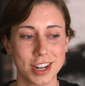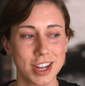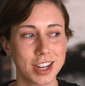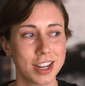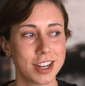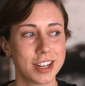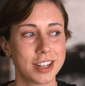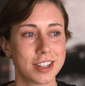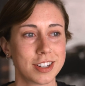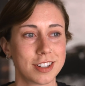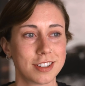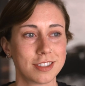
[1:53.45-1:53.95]

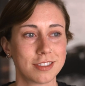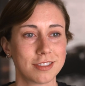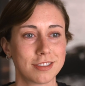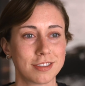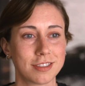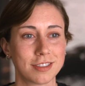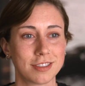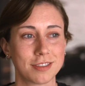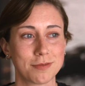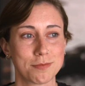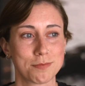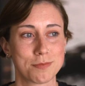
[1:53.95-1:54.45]
need
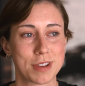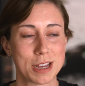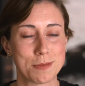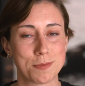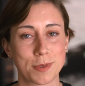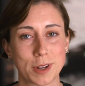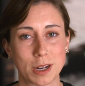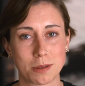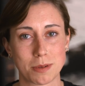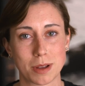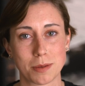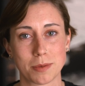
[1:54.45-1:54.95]

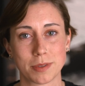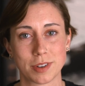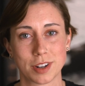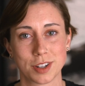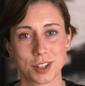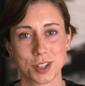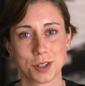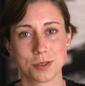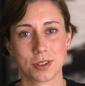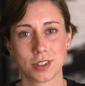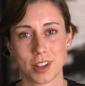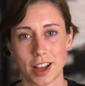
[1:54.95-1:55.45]
people to be able
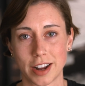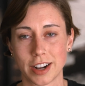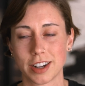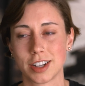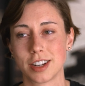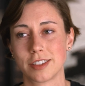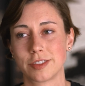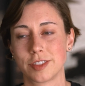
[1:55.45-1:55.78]
to do a lot of